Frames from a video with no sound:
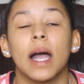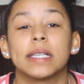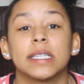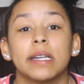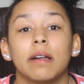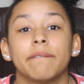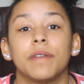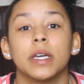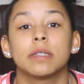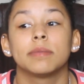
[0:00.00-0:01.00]
I seen it on
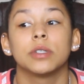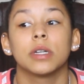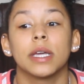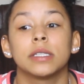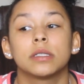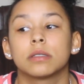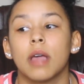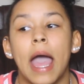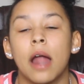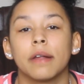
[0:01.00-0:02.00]
Facebook. It's
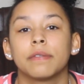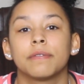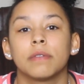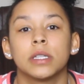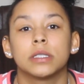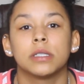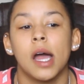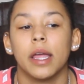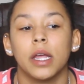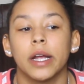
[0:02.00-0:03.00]

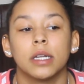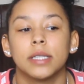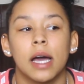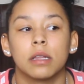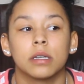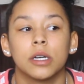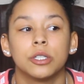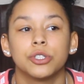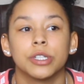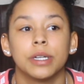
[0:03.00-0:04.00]
not here. It's out of the
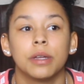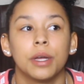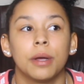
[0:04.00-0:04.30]
country.